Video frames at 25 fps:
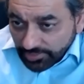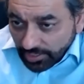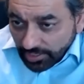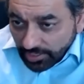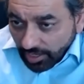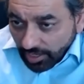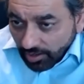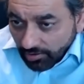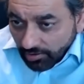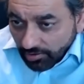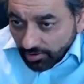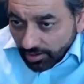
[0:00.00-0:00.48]

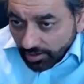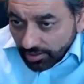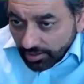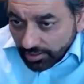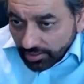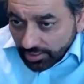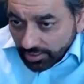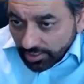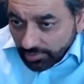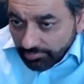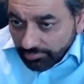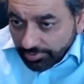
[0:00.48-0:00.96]
How
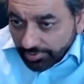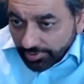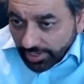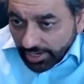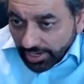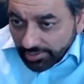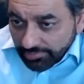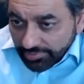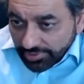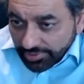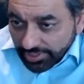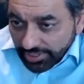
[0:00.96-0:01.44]
long a
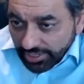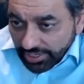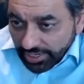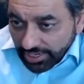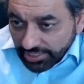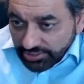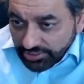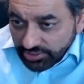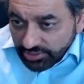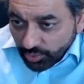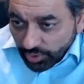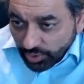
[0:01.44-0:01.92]

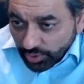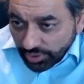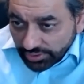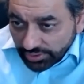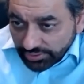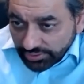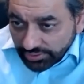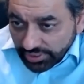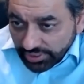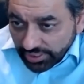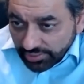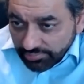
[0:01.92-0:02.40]
primary
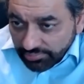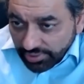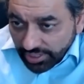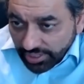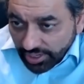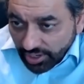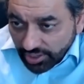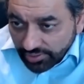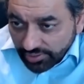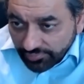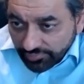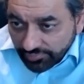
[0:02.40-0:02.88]
H1 can be
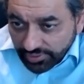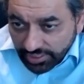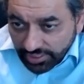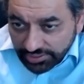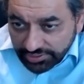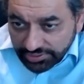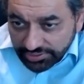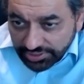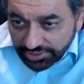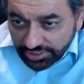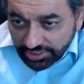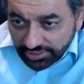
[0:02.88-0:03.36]
out of
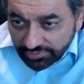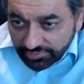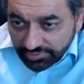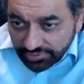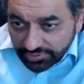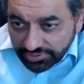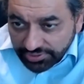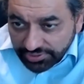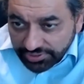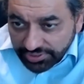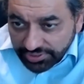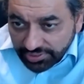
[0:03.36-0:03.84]
country with
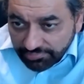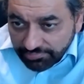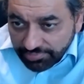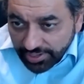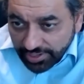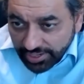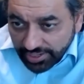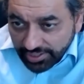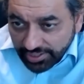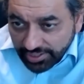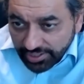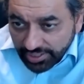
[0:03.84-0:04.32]

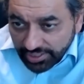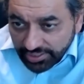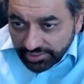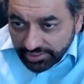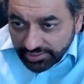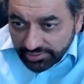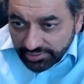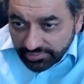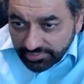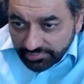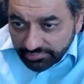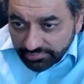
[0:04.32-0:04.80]
dependent
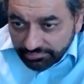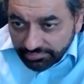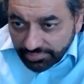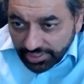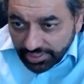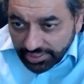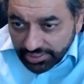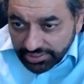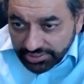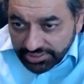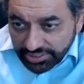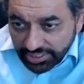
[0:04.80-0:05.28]

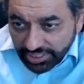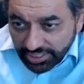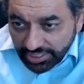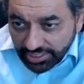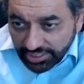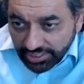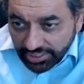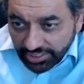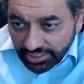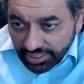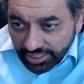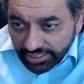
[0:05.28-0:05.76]

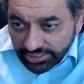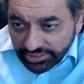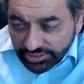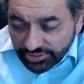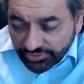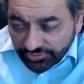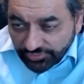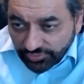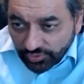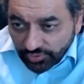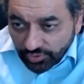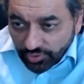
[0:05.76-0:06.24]
maintaining
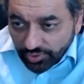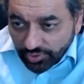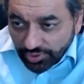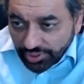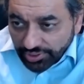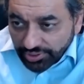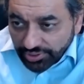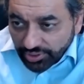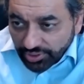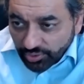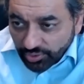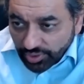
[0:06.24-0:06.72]
H4
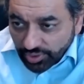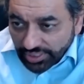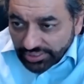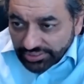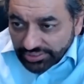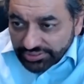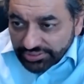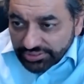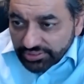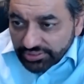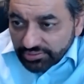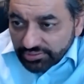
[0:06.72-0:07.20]
in
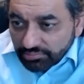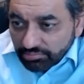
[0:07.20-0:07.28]
US?